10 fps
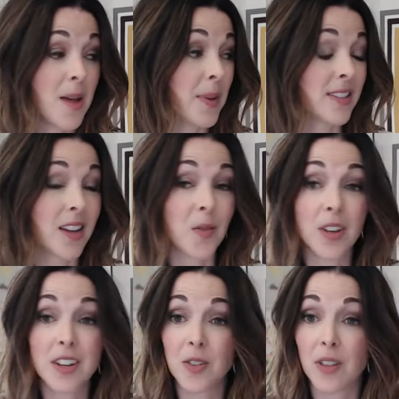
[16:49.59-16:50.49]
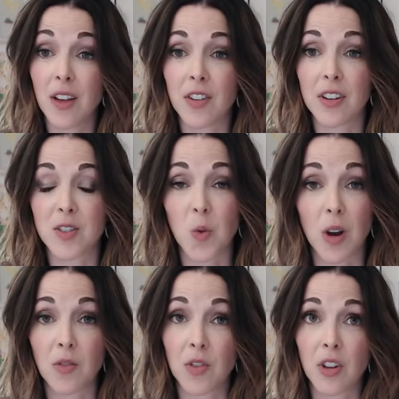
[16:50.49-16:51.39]
because I really do love a good
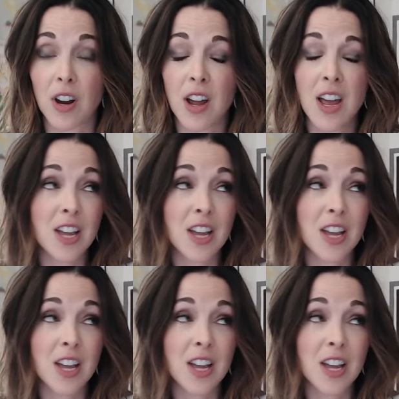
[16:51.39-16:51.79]
square ruler.